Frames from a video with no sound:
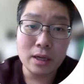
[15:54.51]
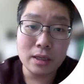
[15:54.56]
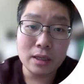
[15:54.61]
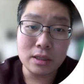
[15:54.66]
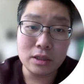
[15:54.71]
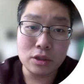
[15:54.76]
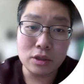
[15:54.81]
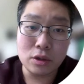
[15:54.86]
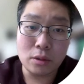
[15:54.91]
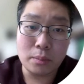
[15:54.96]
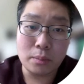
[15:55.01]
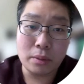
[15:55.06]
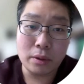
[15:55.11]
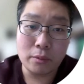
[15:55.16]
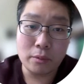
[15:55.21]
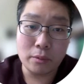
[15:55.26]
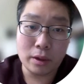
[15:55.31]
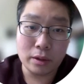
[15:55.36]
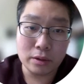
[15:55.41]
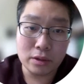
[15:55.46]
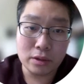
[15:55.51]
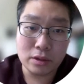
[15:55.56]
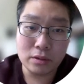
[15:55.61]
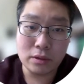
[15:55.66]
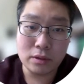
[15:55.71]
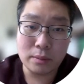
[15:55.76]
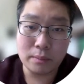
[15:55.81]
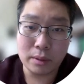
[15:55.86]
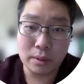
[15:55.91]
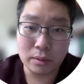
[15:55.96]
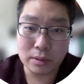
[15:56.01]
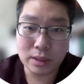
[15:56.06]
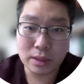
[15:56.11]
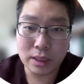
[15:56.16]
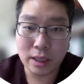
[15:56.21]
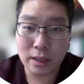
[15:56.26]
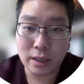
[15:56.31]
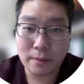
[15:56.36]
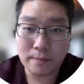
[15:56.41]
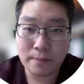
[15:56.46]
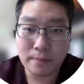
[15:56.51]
0.12 on both sides.